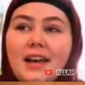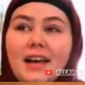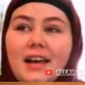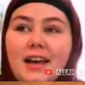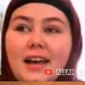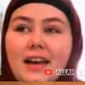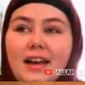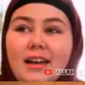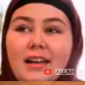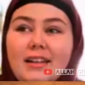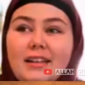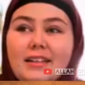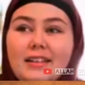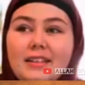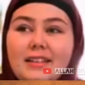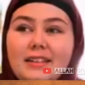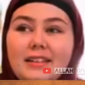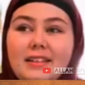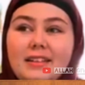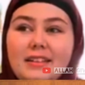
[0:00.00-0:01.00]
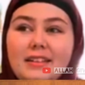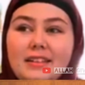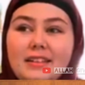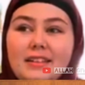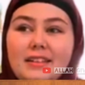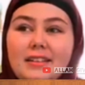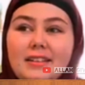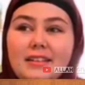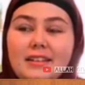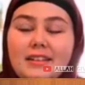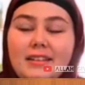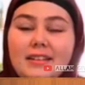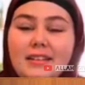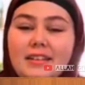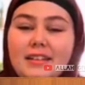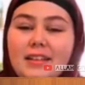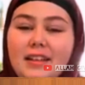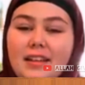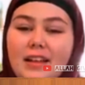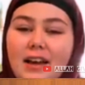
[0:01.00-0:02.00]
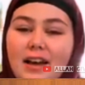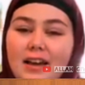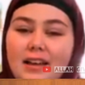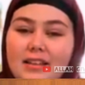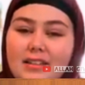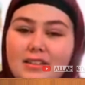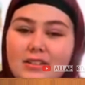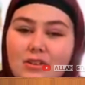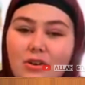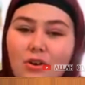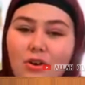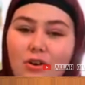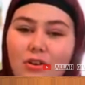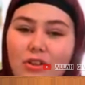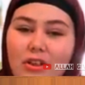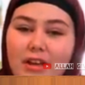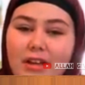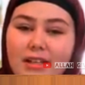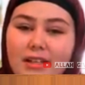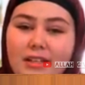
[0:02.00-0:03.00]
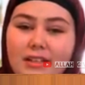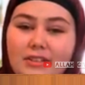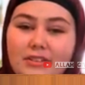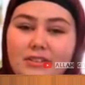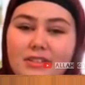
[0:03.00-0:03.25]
and I saw that